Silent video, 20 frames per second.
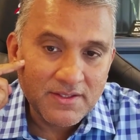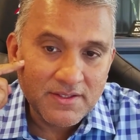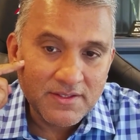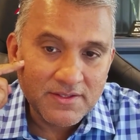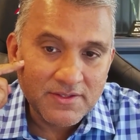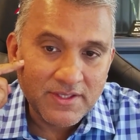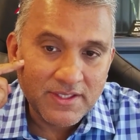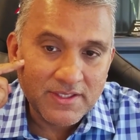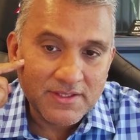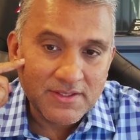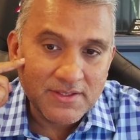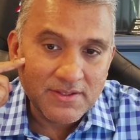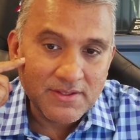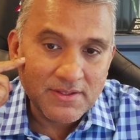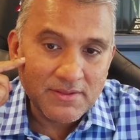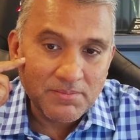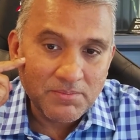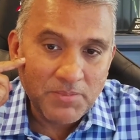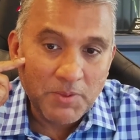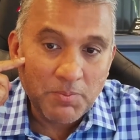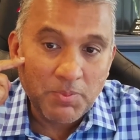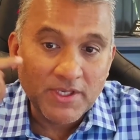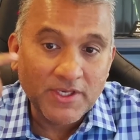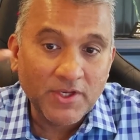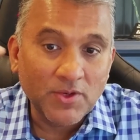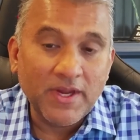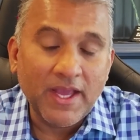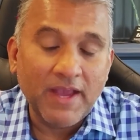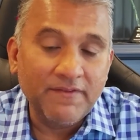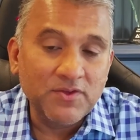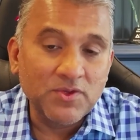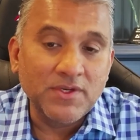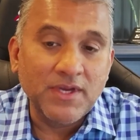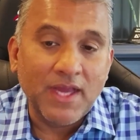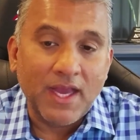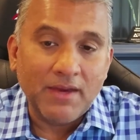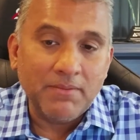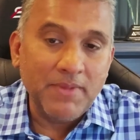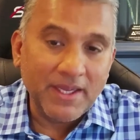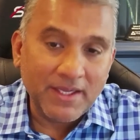so that people don't have to
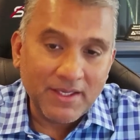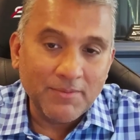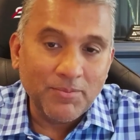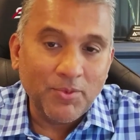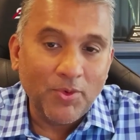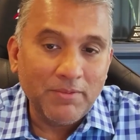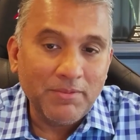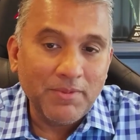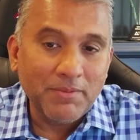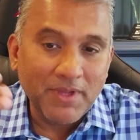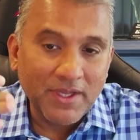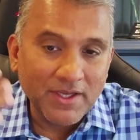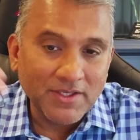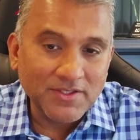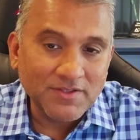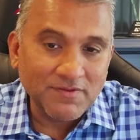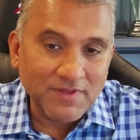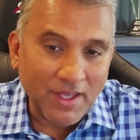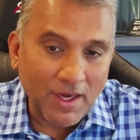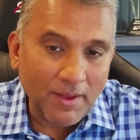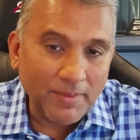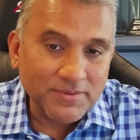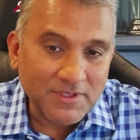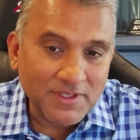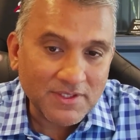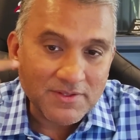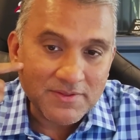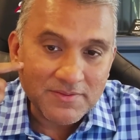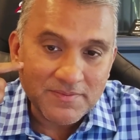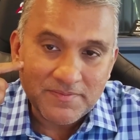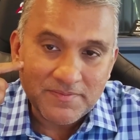not make an appointment because of that obstacle.